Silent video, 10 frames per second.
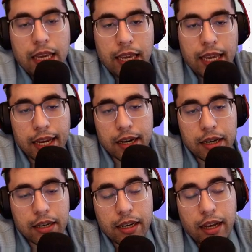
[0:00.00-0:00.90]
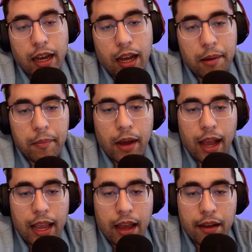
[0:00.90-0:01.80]
Here,
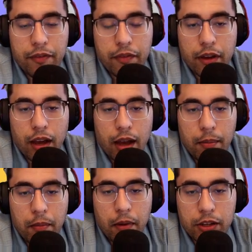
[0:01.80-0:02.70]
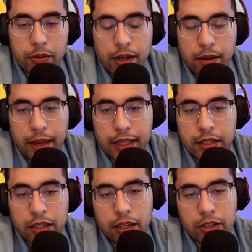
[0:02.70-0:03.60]
I just want to make
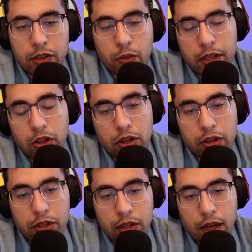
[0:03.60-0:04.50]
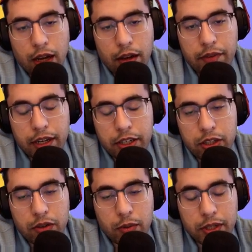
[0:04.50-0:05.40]
this clear. So what you'll learn very
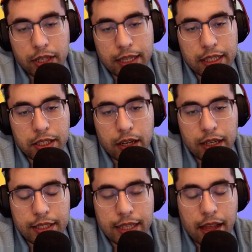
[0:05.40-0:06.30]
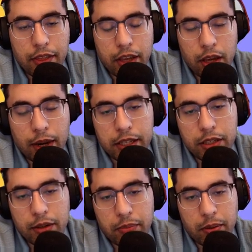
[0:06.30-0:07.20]
soon once you get this done is that the UX
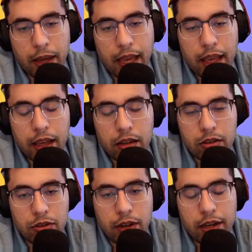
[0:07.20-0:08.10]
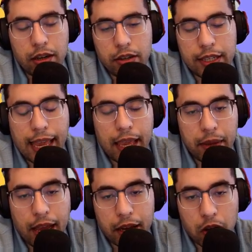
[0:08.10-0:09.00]
you implement triggers an
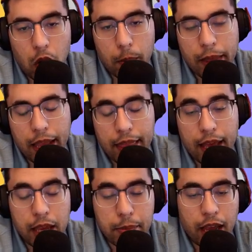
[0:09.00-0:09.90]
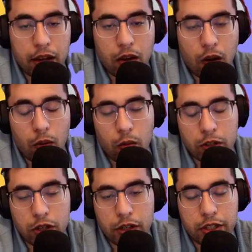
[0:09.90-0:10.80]
API call, and that API call will
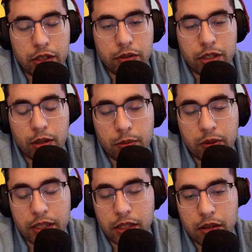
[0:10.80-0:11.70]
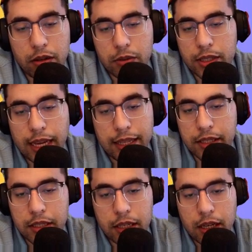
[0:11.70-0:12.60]
charge you 0.0
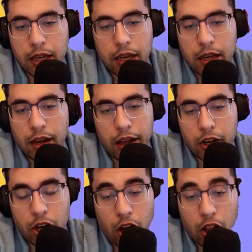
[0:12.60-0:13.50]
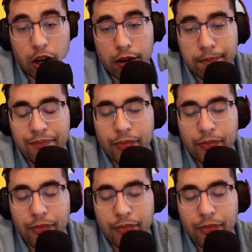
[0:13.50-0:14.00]
cents on a dollar.